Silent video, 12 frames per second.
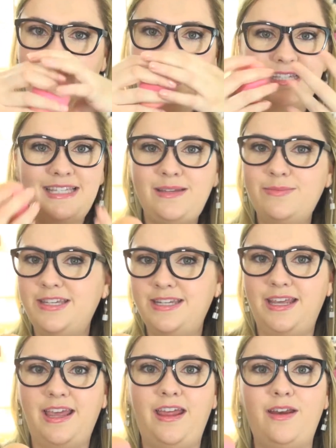and it seems
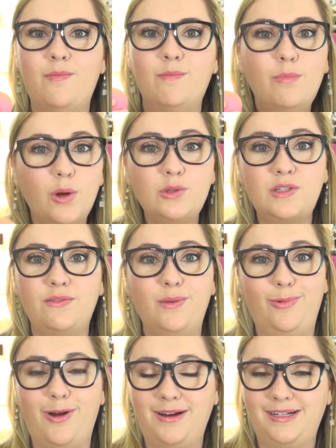to get most of
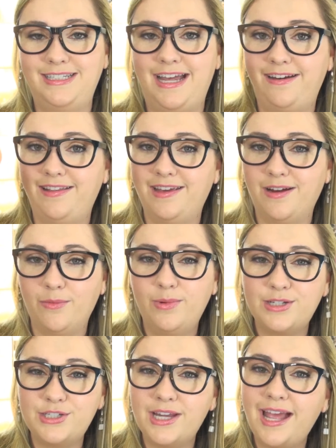the product out of there,
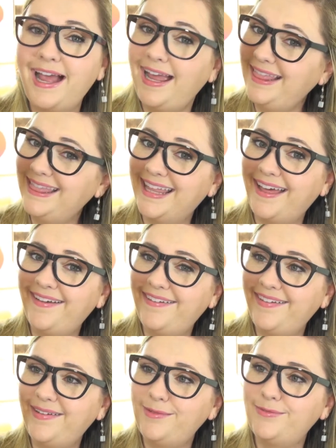which I
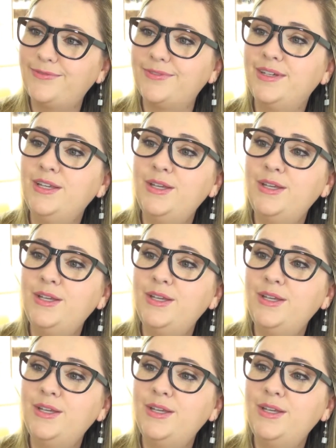love.